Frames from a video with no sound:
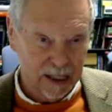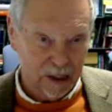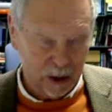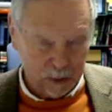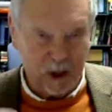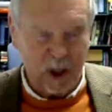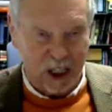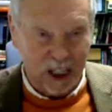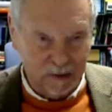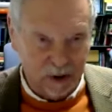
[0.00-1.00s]
You're supposed to
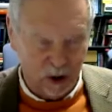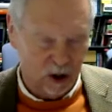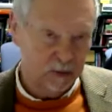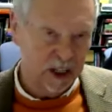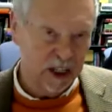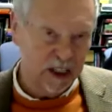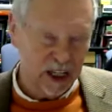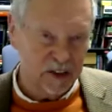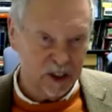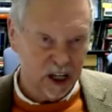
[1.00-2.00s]
leave your army on the
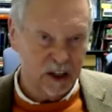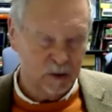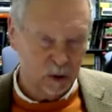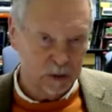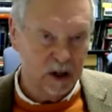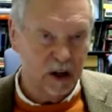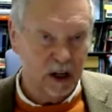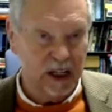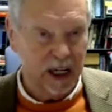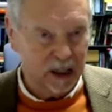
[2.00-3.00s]
other side of the
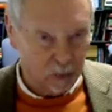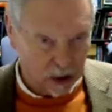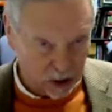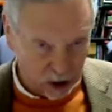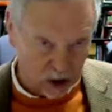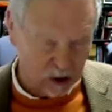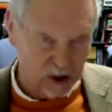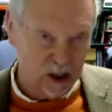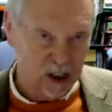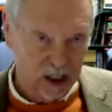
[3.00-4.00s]
Rubicon and
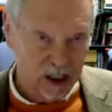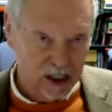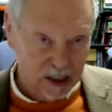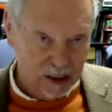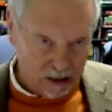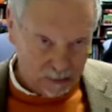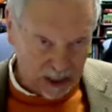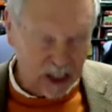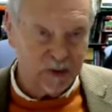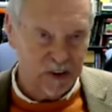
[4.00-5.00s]
return
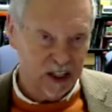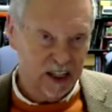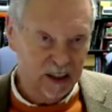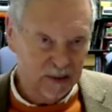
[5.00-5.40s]
peacefully